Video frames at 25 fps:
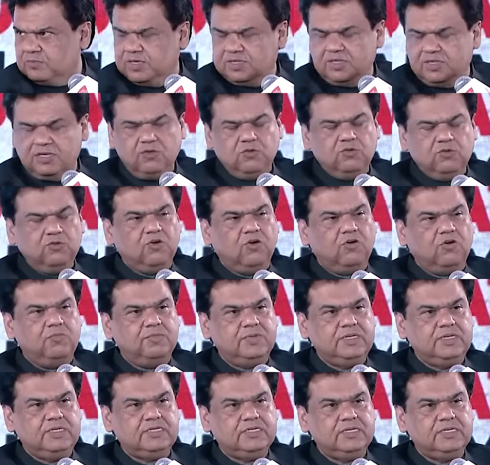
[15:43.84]
by the new
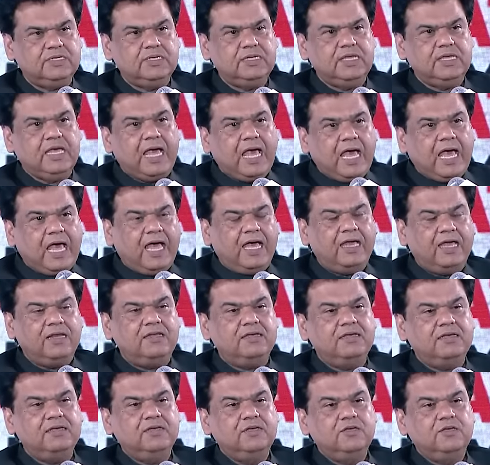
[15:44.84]
government, and
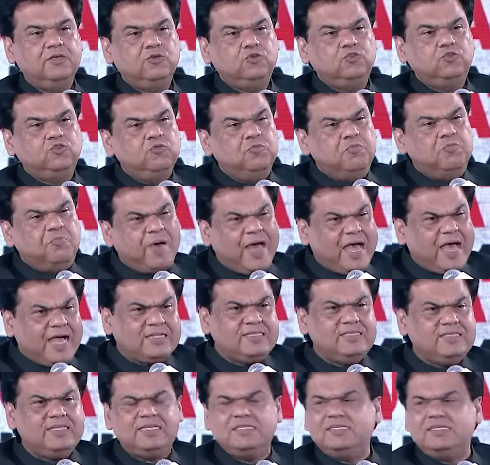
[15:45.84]
to
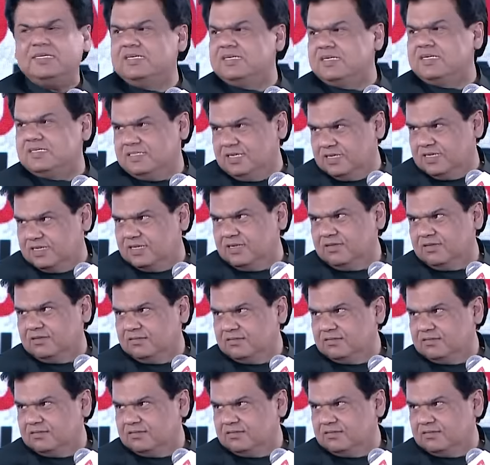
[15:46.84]
back the agenda setting,